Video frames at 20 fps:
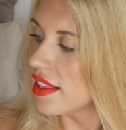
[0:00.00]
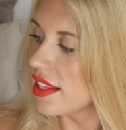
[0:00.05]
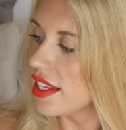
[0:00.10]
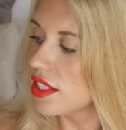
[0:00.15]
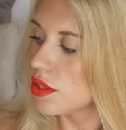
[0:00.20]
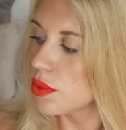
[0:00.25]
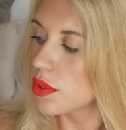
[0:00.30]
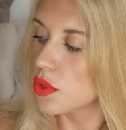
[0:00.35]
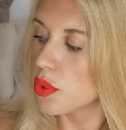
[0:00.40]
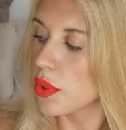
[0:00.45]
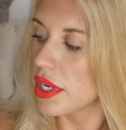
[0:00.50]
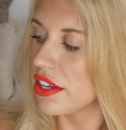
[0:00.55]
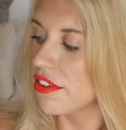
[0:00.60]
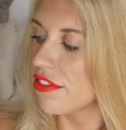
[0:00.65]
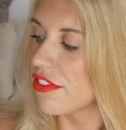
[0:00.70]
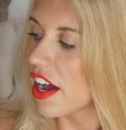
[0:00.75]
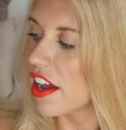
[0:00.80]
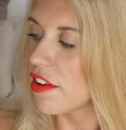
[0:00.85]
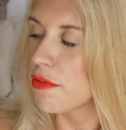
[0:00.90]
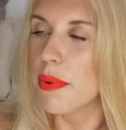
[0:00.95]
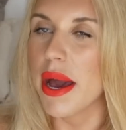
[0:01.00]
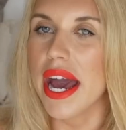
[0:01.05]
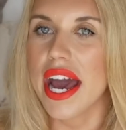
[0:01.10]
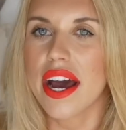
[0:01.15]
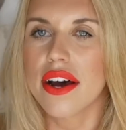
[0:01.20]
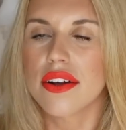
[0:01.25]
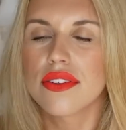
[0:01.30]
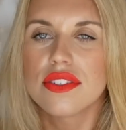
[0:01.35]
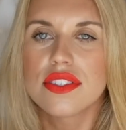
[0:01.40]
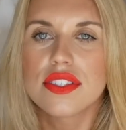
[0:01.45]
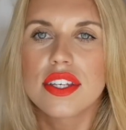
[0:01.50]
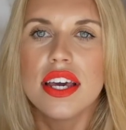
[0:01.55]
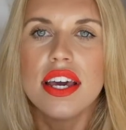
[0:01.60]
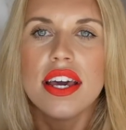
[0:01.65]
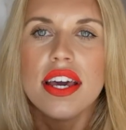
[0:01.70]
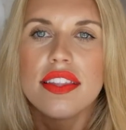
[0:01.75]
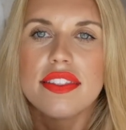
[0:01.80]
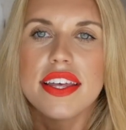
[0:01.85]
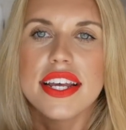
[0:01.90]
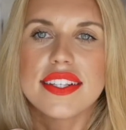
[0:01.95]
These were £25.
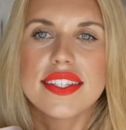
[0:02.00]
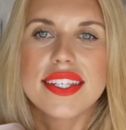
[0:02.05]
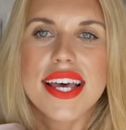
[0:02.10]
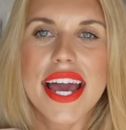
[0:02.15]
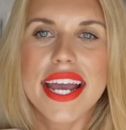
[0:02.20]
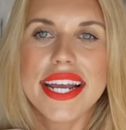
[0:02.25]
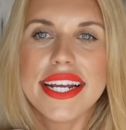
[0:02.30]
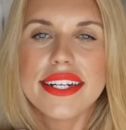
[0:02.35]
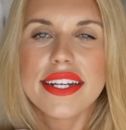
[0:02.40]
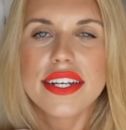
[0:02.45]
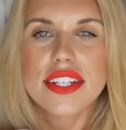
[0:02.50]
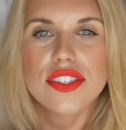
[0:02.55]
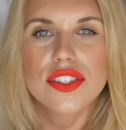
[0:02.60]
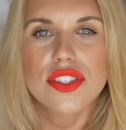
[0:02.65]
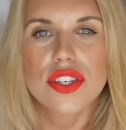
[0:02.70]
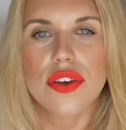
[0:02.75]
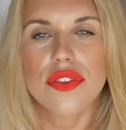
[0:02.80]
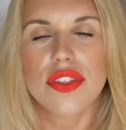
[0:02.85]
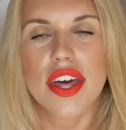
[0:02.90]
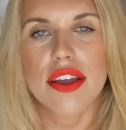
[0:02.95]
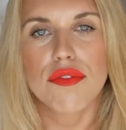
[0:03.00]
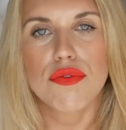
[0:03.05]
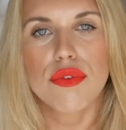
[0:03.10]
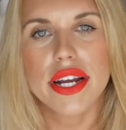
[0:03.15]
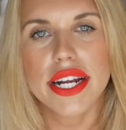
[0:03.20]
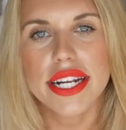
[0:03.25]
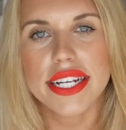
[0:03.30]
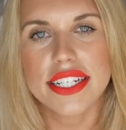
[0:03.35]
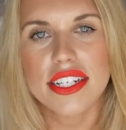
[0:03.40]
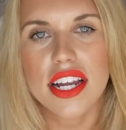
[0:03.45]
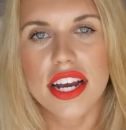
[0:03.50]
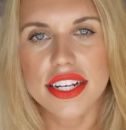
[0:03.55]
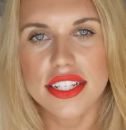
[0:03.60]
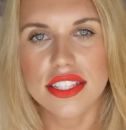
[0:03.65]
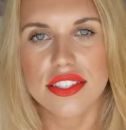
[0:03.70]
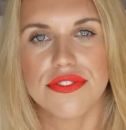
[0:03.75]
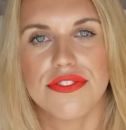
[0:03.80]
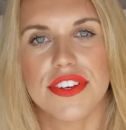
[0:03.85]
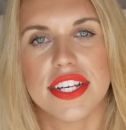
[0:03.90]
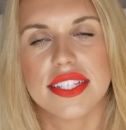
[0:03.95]
They're tailored, so they're really
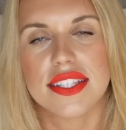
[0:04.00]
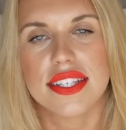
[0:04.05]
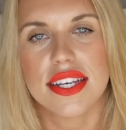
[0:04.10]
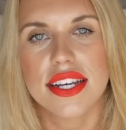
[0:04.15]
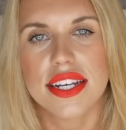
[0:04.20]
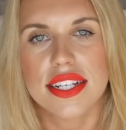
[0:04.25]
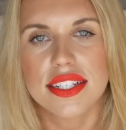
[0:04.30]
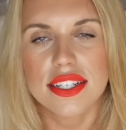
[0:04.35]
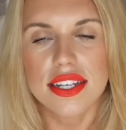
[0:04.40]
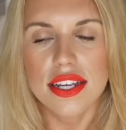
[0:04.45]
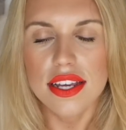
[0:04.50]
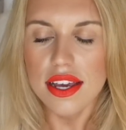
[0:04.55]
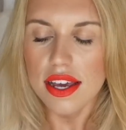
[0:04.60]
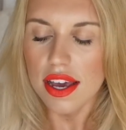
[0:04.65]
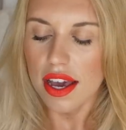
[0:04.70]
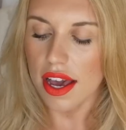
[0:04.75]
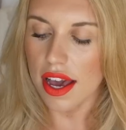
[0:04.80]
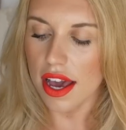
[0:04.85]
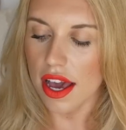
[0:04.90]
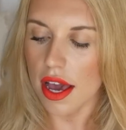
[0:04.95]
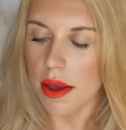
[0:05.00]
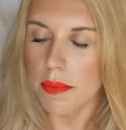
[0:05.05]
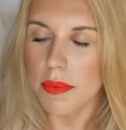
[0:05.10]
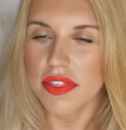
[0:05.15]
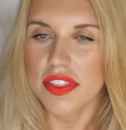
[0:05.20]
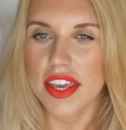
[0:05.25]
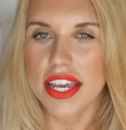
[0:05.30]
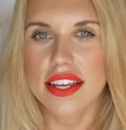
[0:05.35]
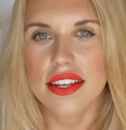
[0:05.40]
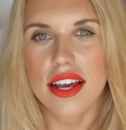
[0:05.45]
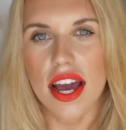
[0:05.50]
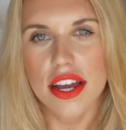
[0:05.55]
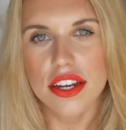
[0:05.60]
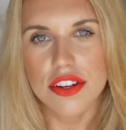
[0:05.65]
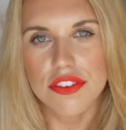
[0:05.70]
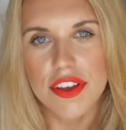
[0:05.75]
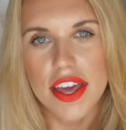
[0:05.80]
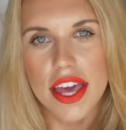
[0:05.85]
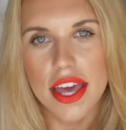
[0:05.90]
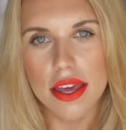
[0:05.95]
nice fitted. Um, they
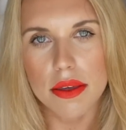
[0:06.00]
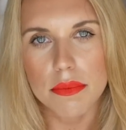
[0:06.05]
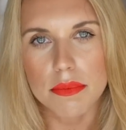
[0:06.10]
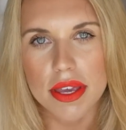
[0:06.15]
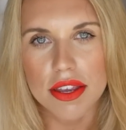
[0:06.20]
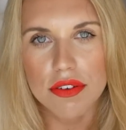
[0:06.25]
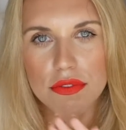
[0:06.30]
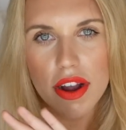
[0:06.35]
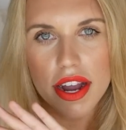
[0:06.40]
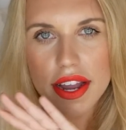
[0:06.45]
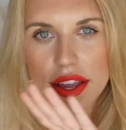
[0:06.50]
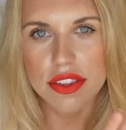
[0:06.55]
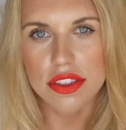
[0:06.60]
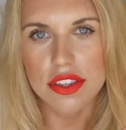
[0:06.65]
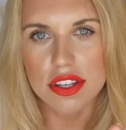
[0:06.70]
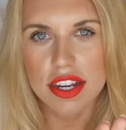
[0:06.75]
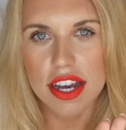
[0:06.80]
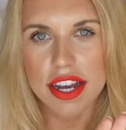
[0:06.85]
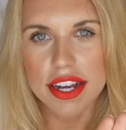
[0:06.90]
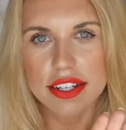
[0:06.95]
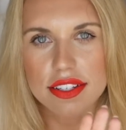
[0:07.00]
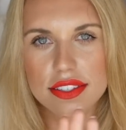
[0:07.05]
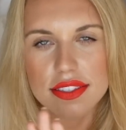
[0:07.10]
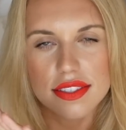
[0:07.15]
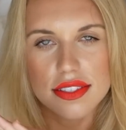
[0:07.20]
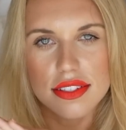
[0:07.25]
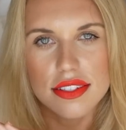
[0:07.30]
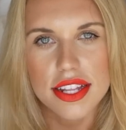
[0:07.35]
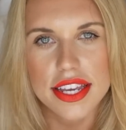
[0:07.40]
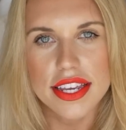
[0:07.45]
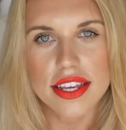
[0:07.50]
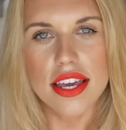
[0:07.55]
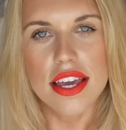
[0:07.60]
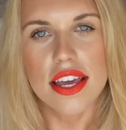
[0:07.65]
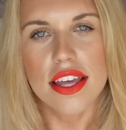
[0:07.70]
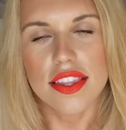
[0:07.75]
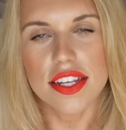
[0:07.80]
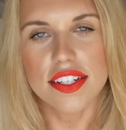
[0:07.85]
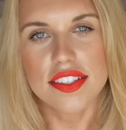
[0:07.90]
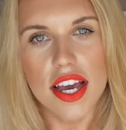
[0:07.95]
kind of hit me right at the nice, like
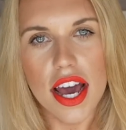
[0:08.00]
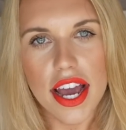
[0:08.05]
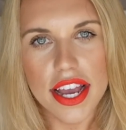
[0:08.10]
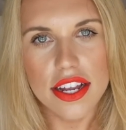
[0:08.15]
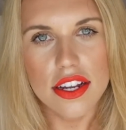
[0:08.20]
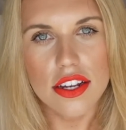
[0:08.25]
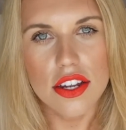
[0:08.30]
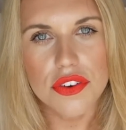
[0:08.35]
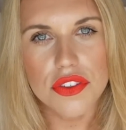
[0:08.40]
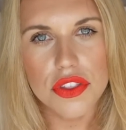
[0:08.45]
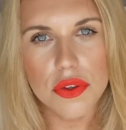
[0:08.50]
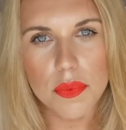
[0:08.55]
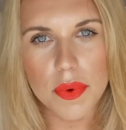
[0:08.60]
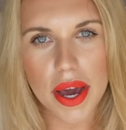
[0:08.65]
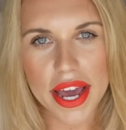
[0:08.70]
they're tight along the